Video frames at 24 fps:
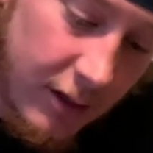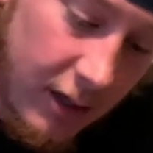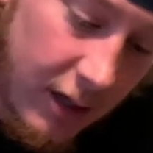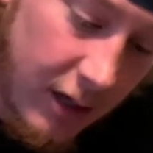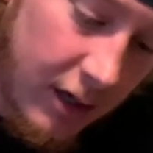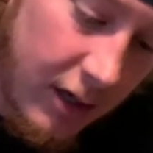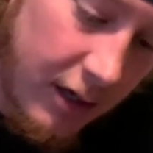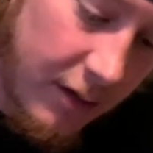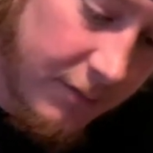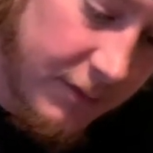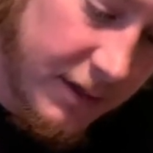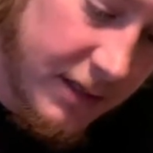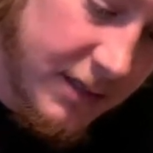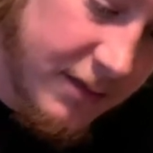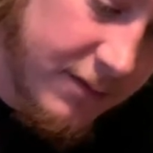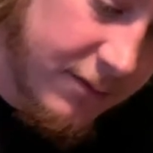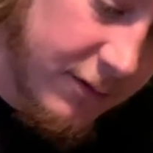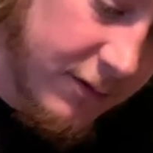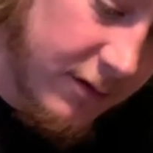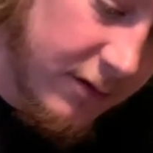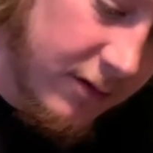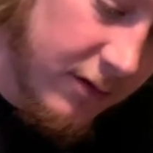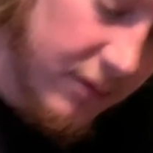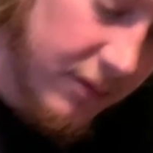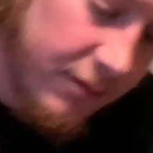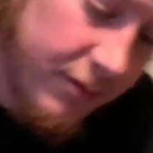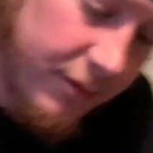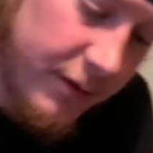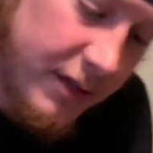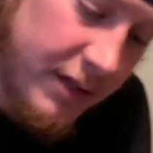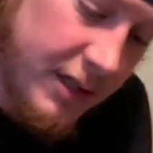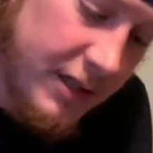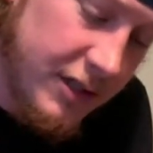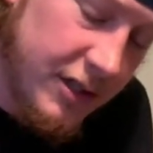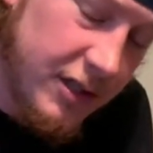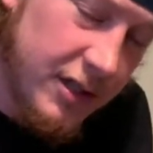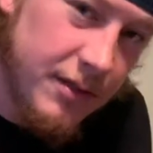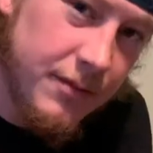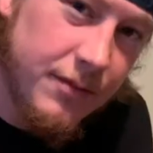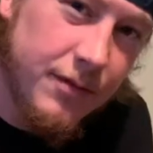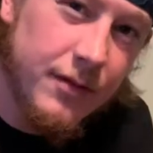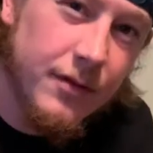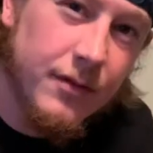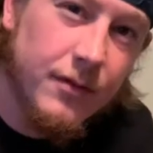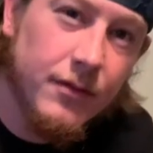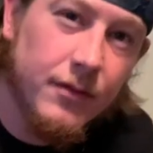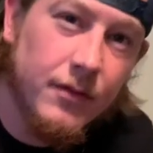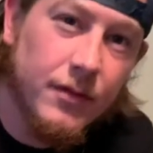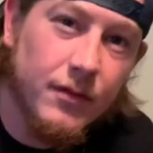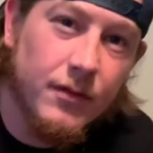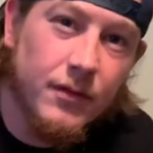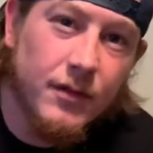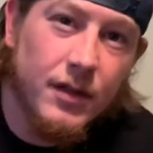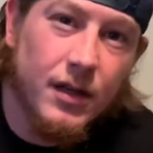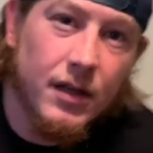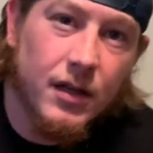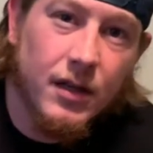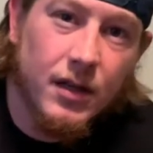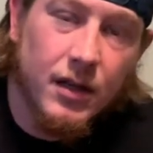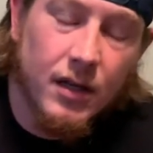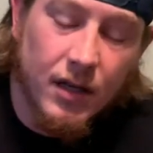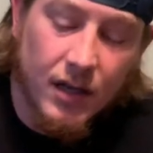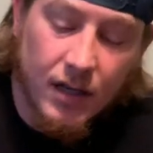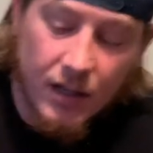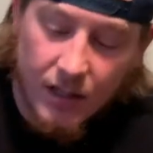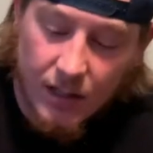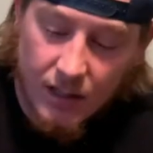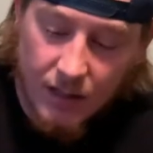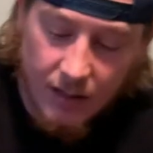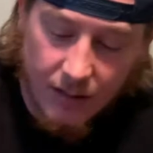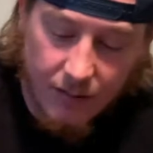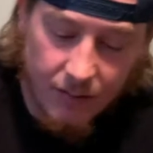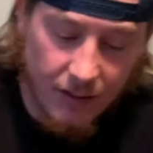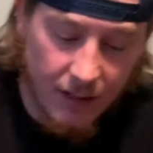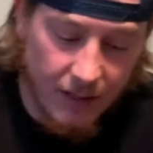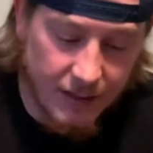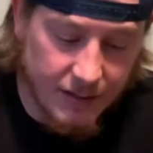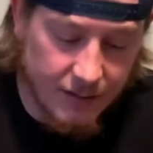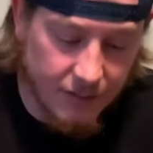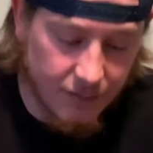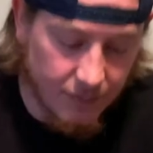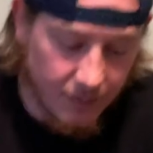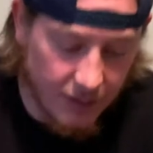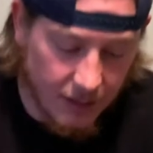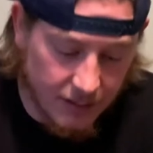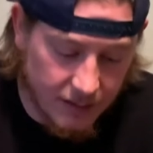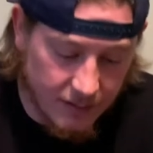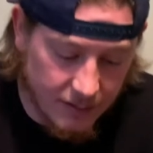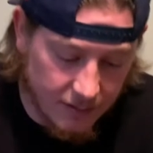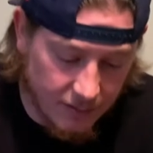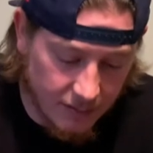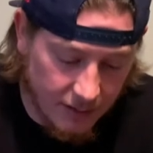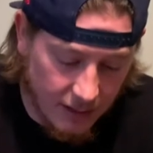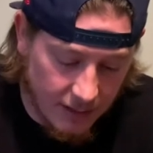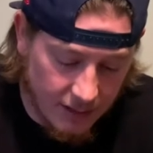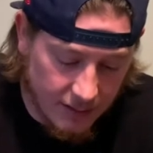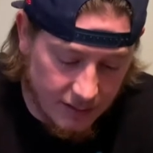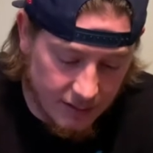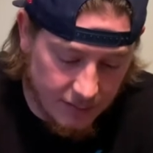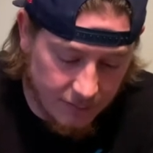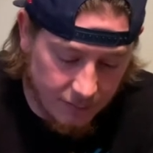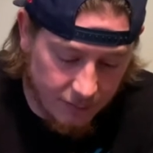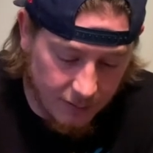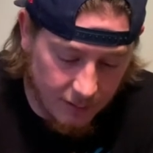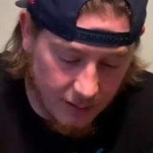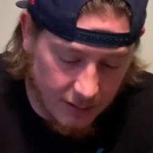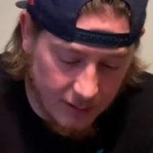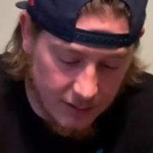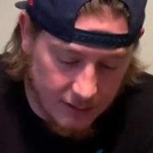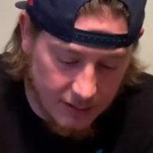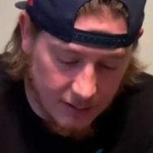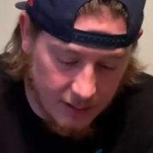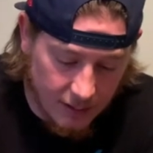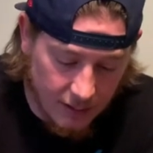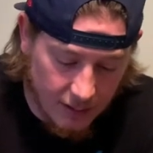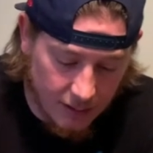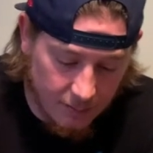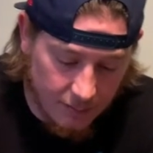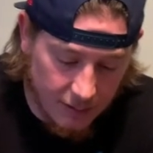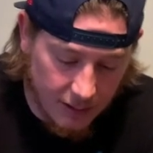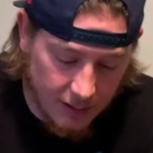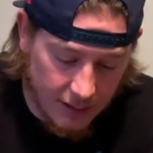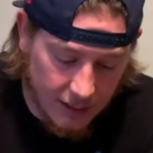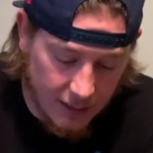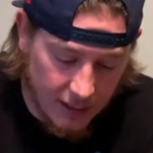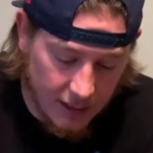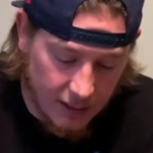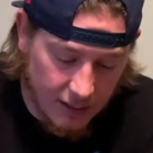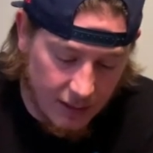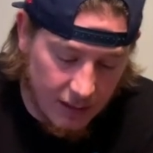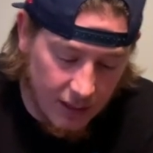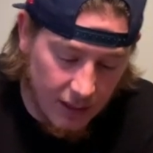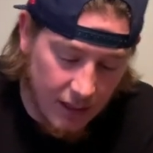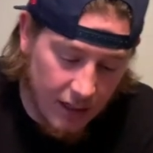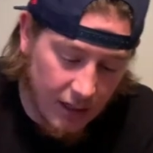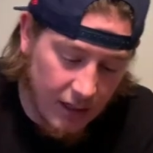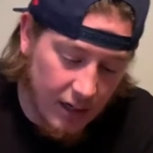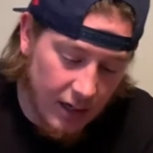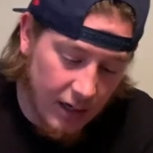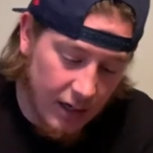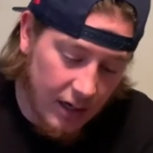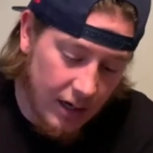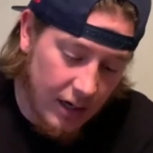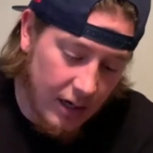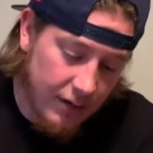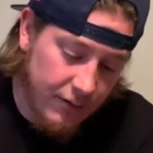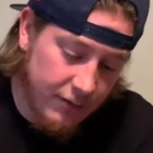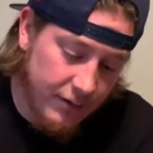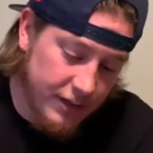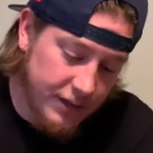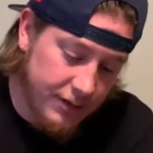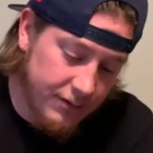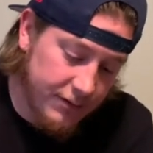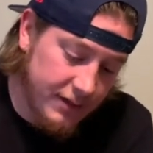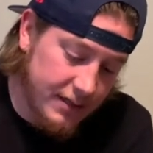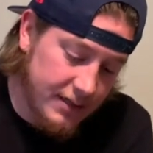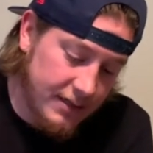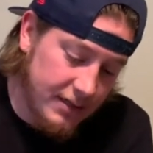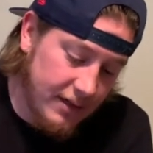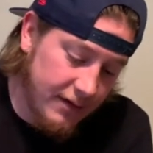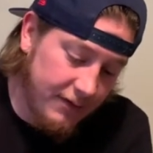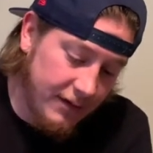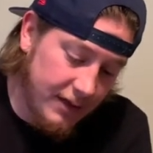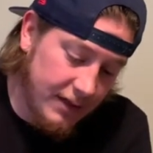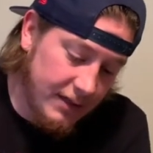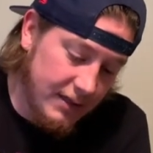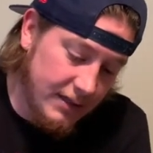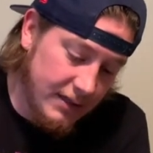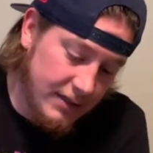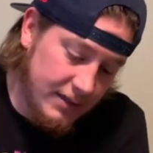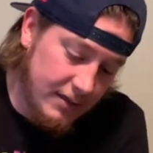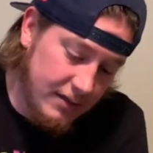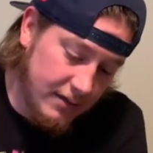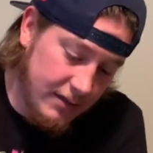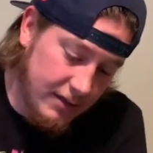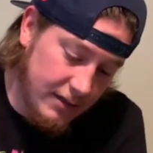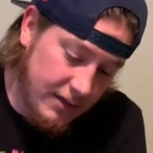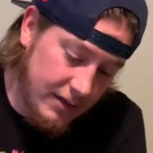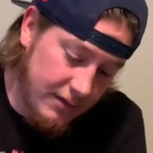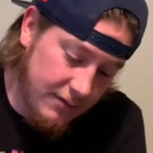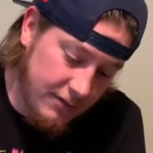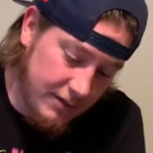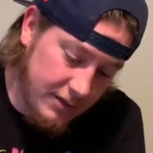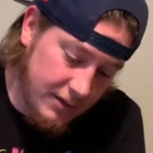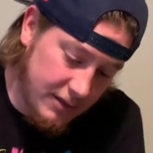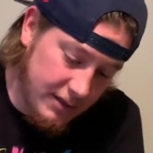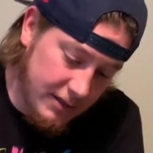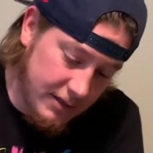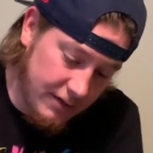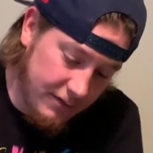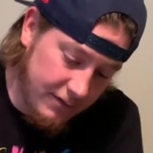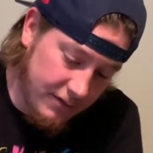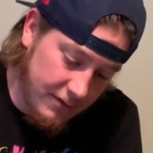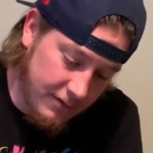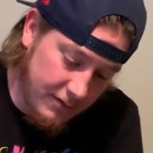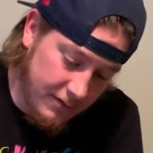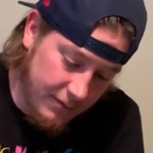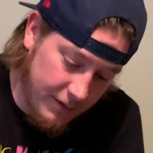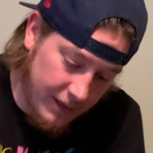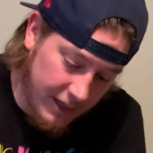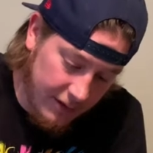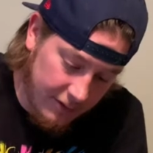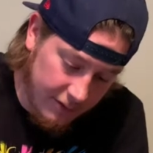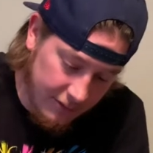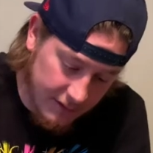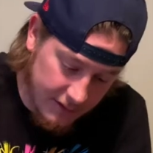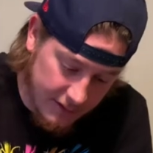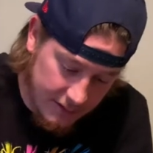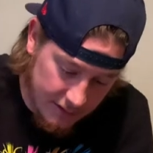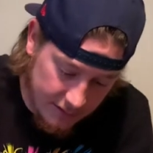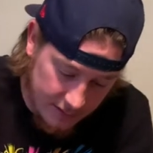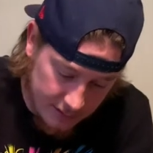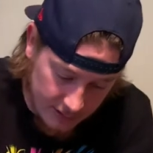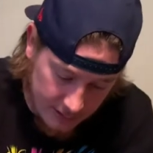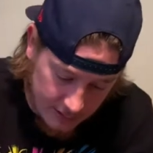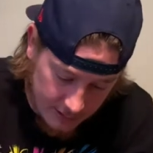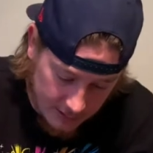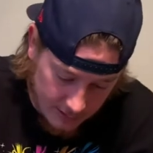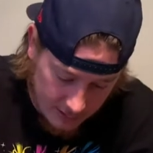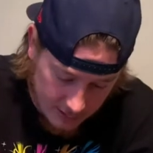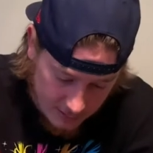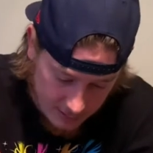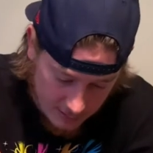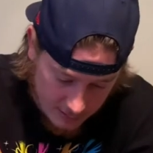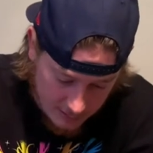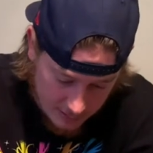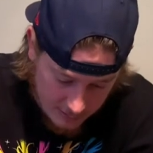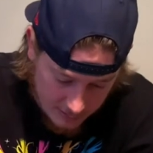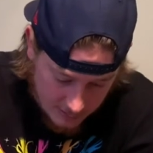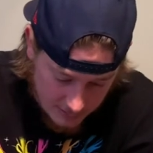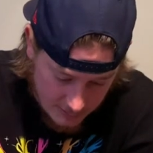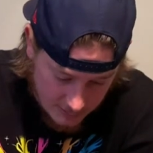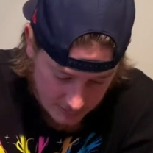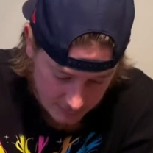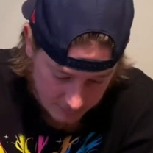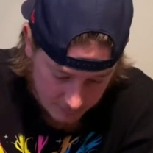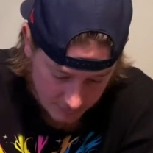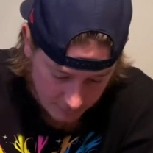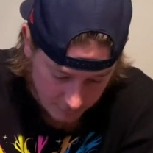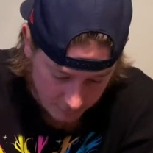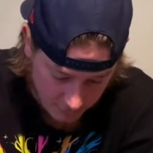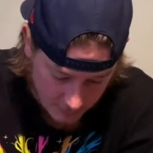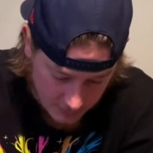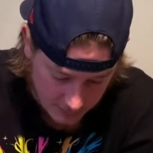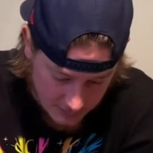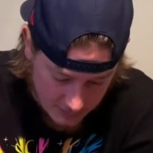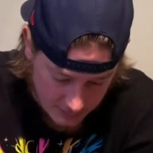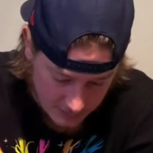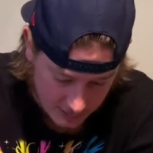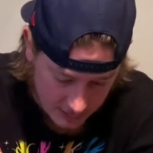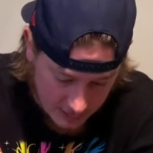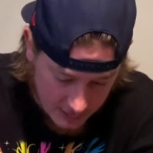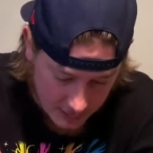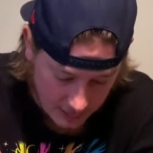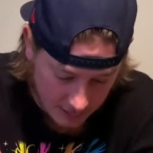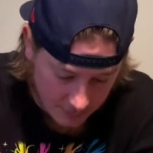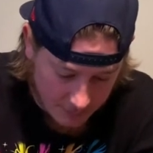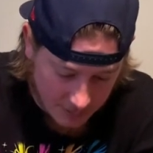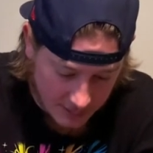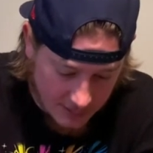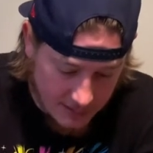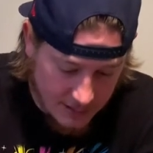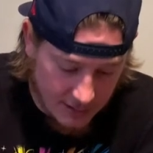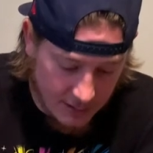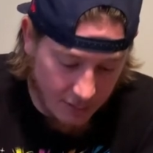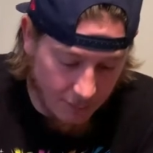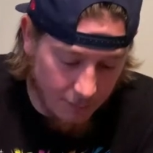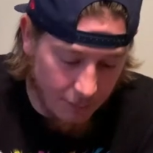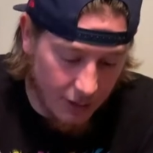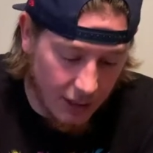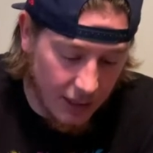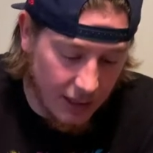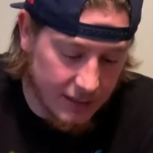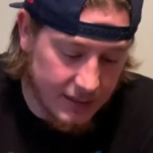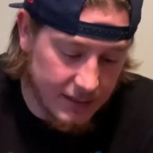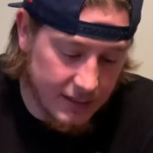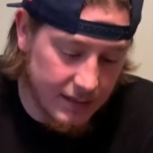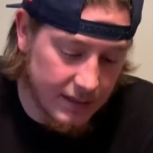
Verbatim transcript: Um, these were pretty cheap. like two bucks. They were like two bucks, so that is a plus. Um, again, I wish with stuff like this though that they would just give you the batteries. Like at least give me one set. I mean, it's in the box.